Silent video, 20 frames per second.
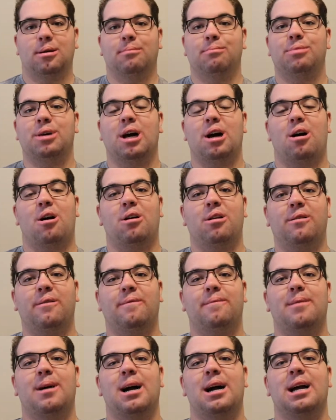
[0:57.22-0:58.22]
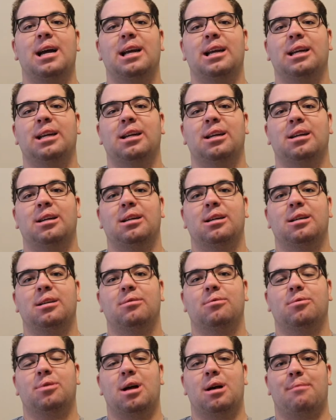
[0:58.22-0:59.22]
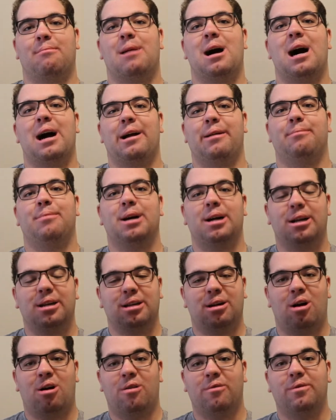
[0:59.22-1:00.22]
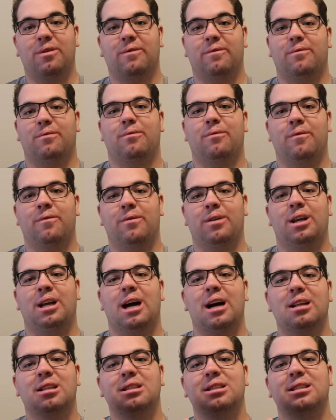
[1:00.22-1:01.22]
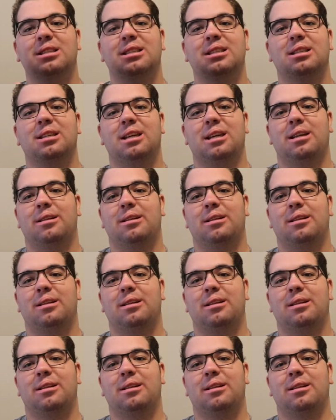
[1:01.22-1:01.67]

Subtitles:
all of my, well, not my, but all the guns.